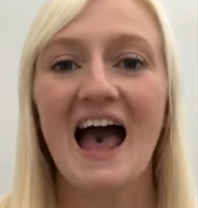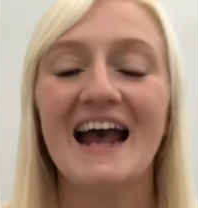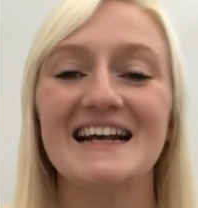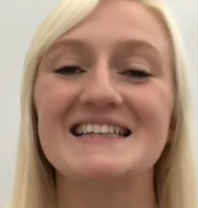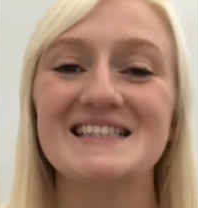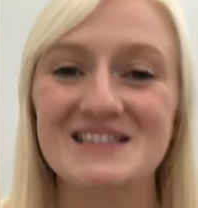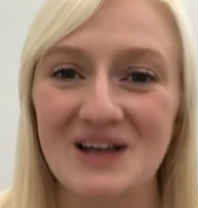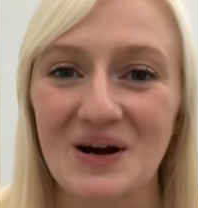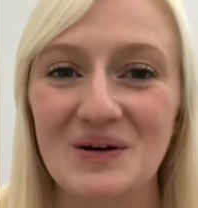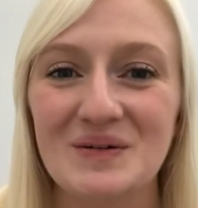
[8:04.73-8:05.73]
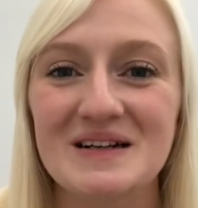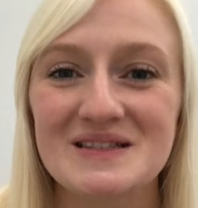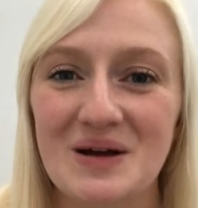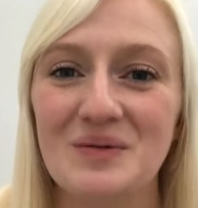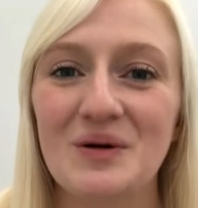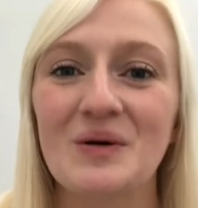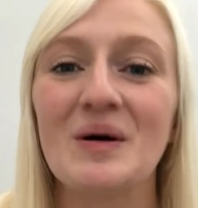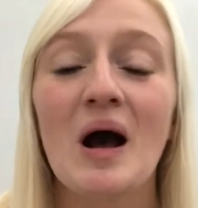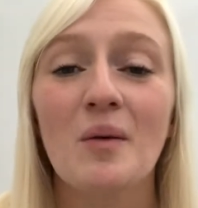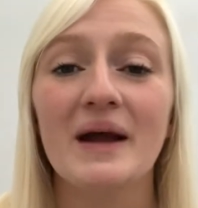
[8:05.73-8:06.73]
It's so cool.
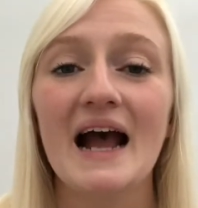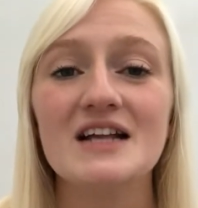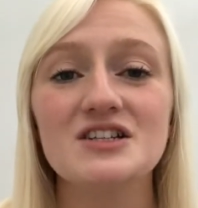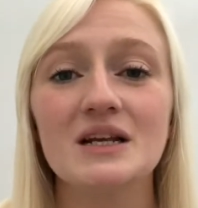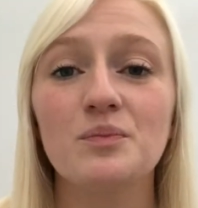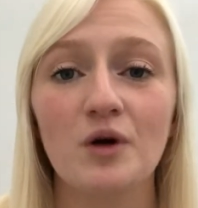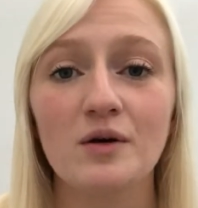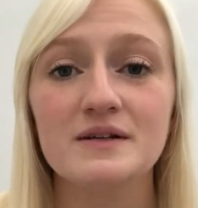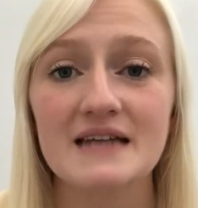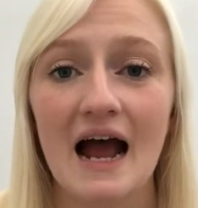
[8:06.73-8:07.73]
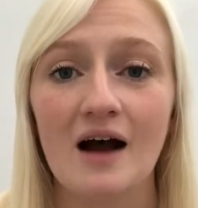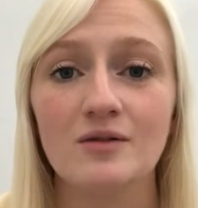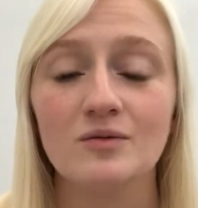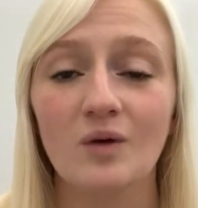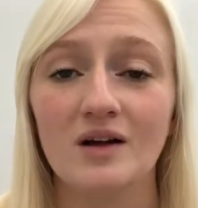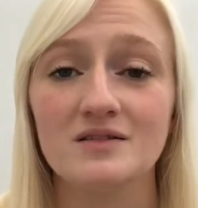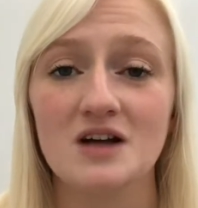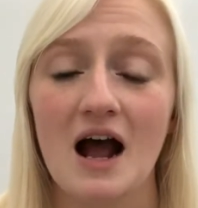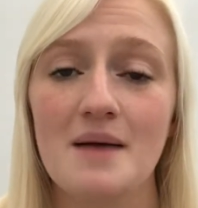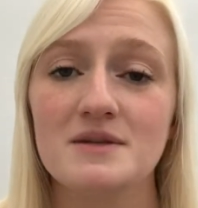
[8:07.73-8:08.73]
We actually broke down one
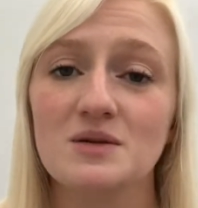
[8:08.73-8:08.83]
time,